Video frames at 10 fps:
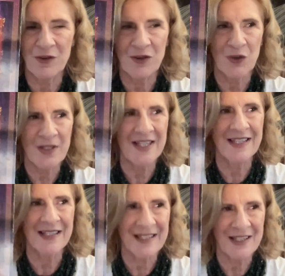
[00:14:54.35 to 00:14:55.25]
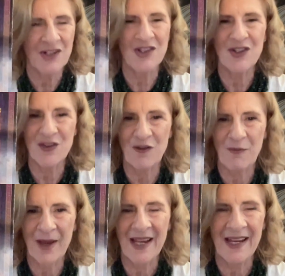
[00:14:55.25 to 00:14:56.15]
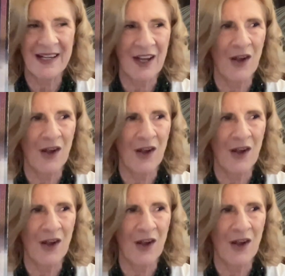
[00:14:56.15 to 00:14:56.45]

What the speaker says: choices and decisions you've made